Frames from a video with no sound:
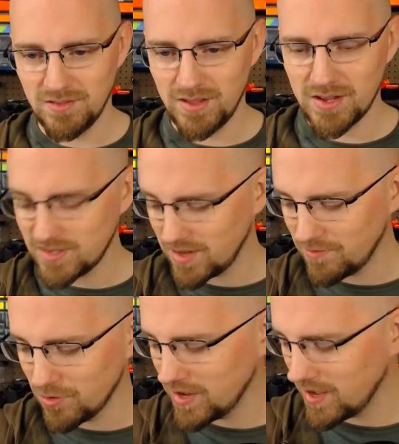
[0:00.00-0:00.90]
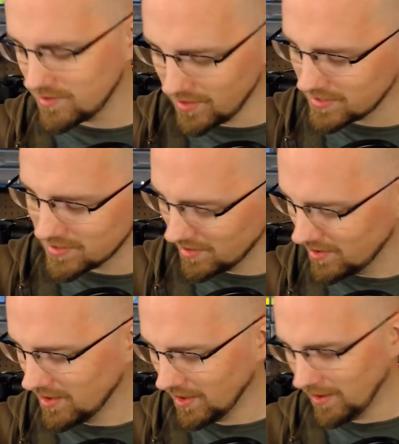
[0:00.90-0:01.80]
Like I said, I've already had like
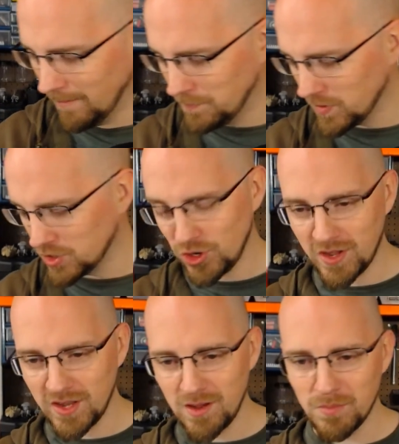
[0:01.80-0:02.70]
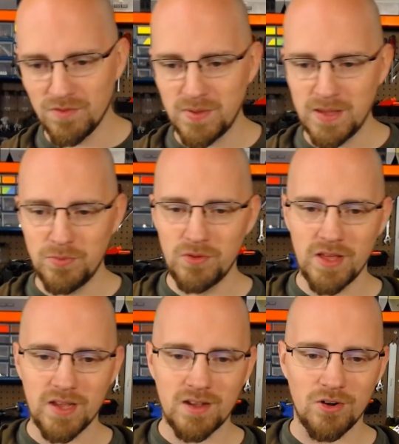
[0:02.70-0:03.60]
a shocking number of people
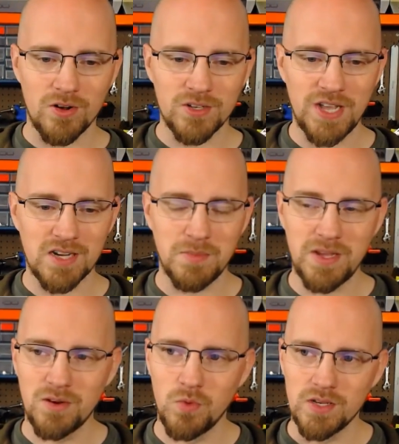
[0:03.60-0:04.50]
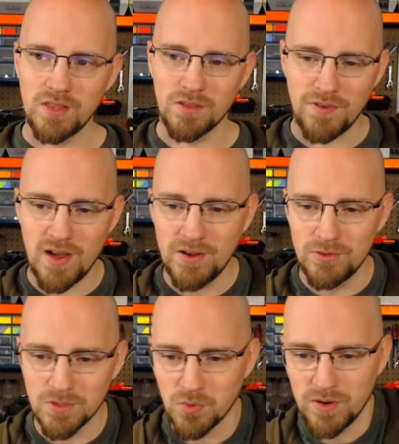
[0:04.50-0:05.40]
like contact me and want the
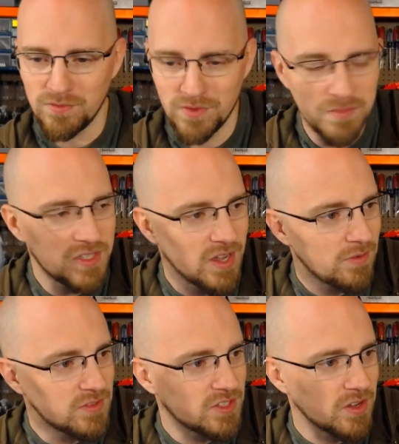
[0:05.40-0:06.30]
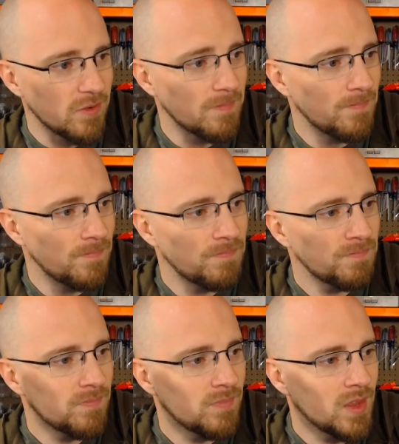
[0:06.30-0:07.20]
file to print for themselves. So,
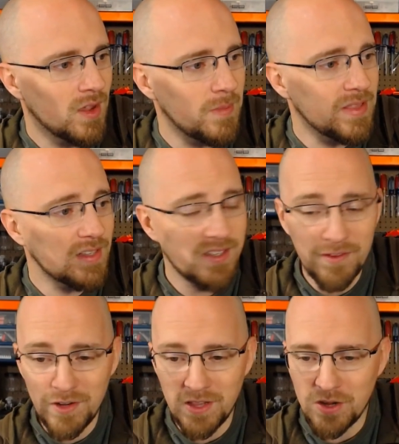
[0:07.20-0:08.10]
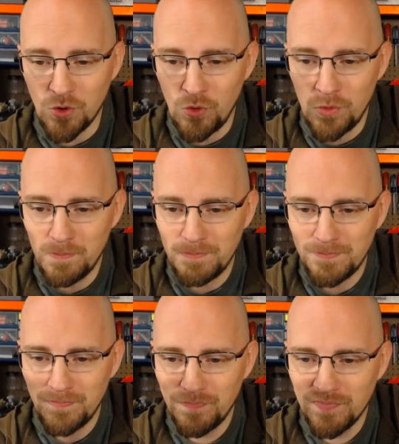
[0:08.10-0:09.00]
I mean, that's definitely cool,
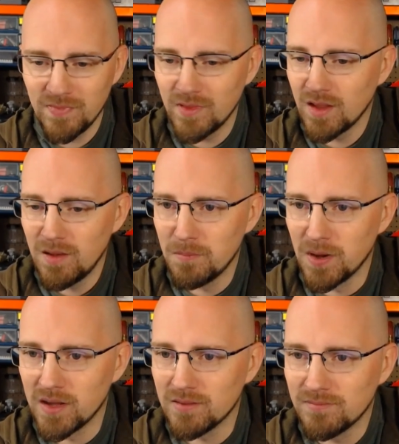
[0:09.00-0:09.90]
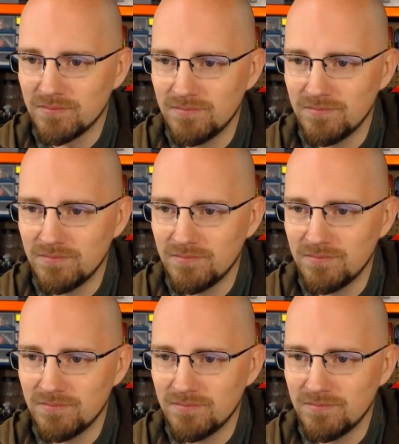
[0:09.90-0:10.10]
but